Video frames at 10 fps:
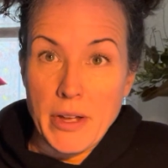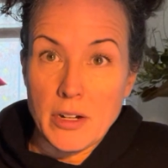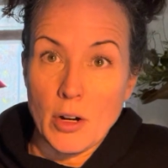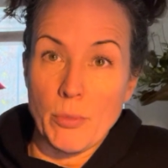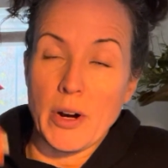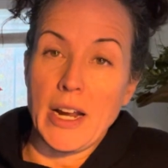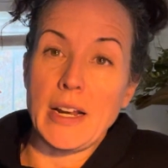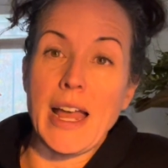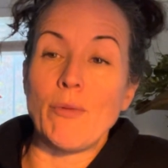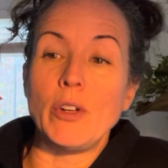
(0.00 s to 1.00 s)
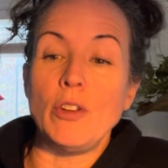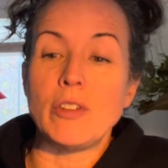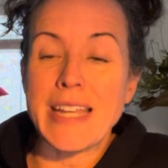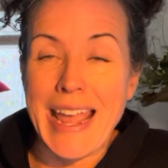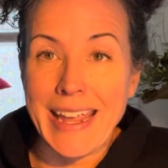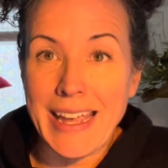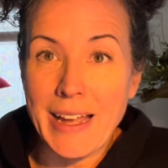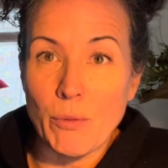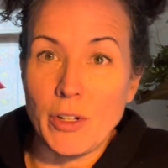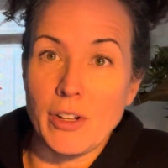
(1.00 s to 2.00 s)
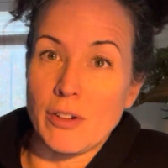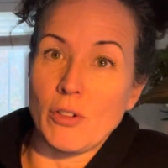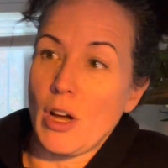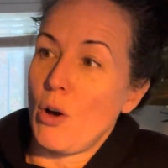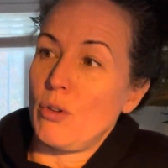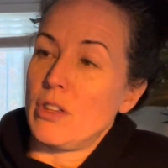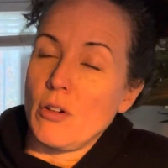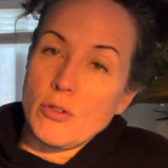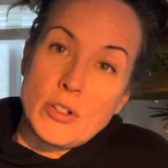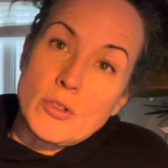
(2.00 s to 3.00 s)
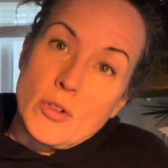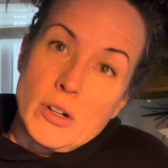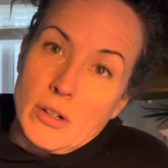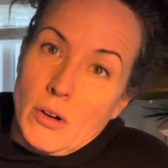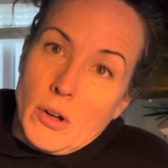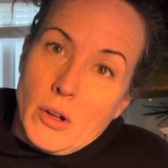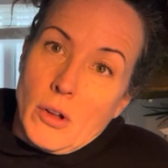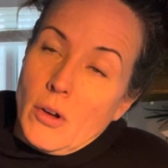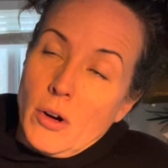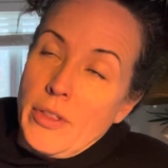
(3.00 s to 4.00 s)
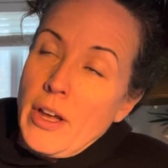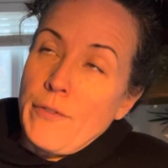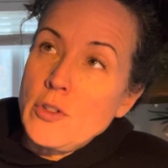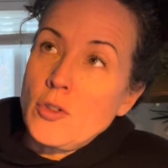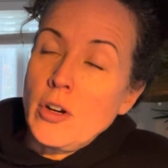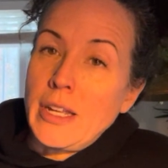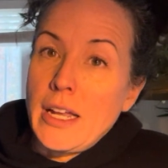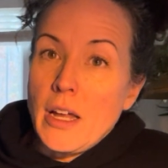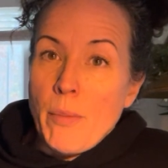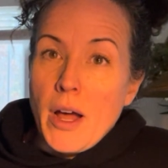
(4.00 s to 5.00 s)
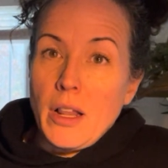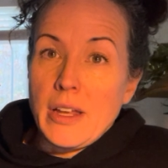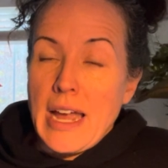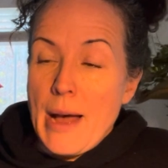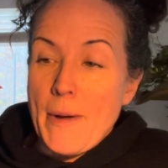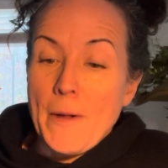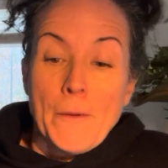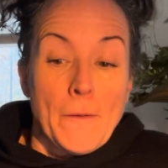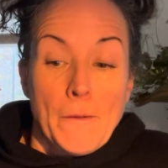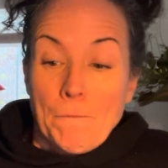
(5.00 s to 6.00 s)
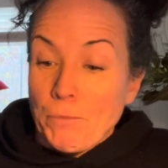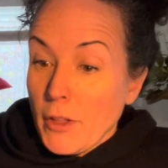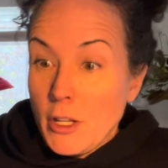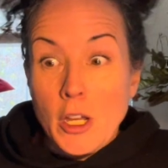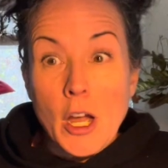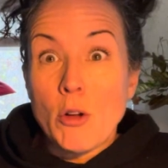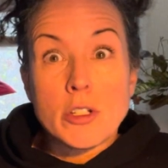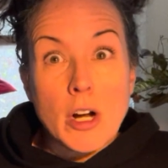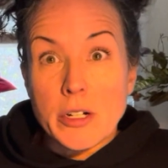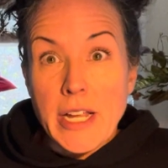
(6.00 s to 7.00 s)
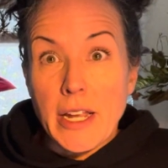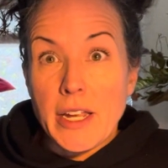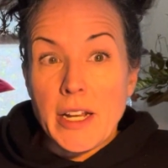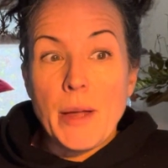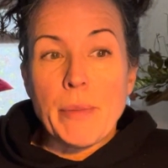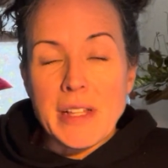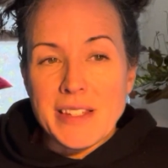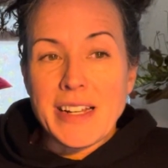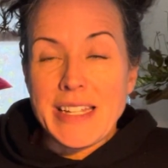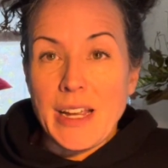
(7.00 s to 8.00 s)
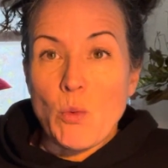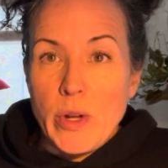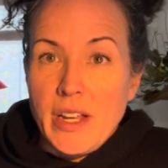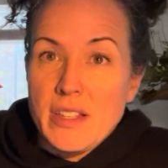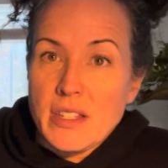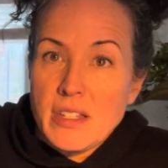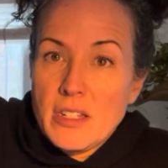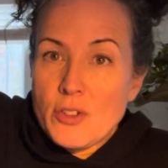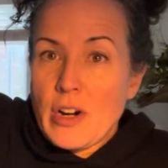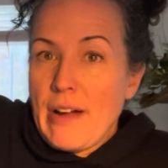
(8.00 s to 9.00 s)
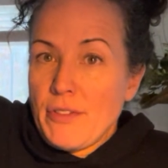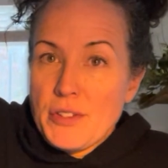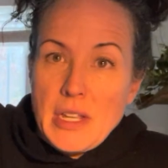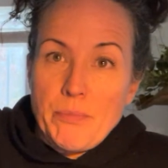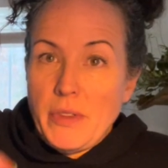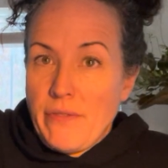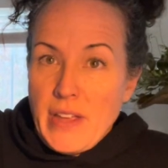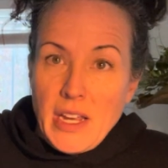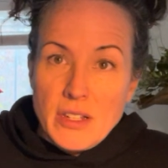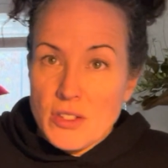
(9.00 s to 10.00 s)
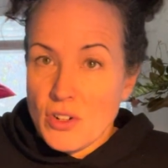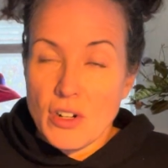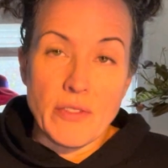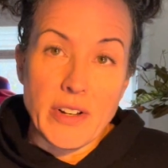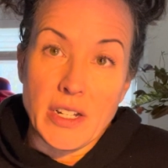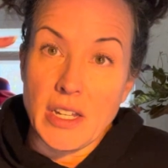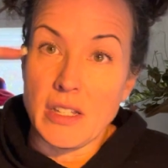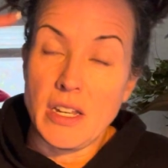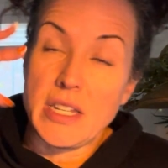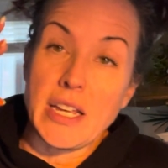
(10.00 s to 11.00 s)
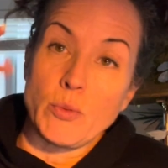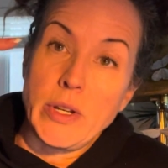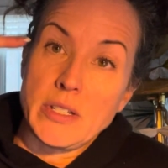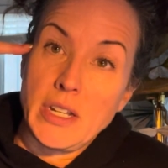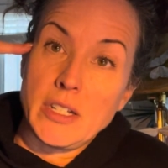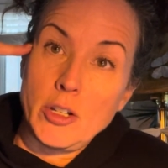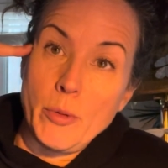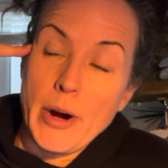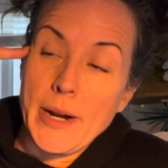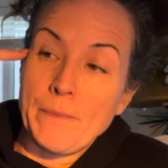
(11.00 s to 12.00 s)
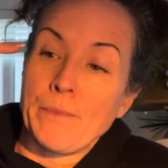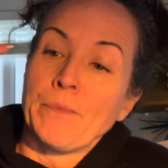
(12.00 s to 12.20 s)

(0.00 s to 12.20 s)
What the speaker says: in her brain. And when you take it, when you can go to the grocery store or the health food store and get a bottle of GABA, go start taking it. But it's going to take weeks because it travels up the vagus nerve and it takes weeks to get to your brain.